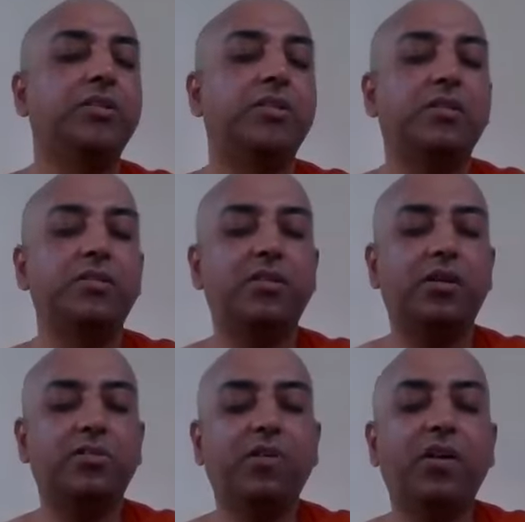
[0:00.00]

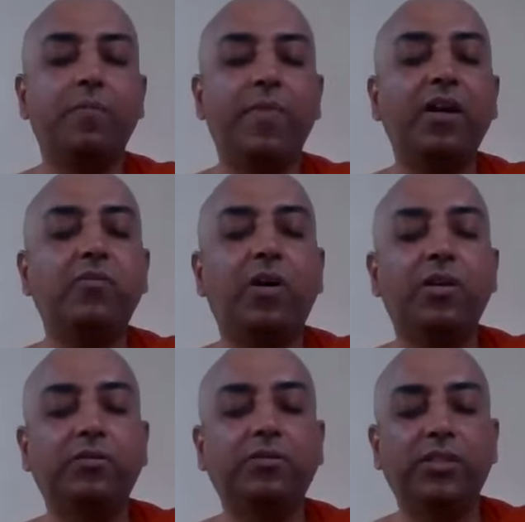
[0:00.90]
chetasikas, what are bad
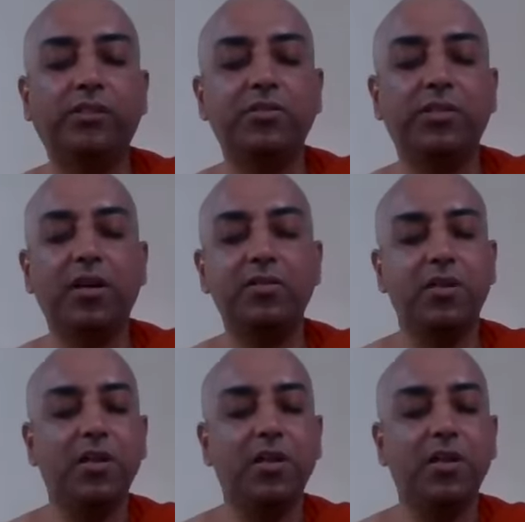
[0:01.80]
chetasikas.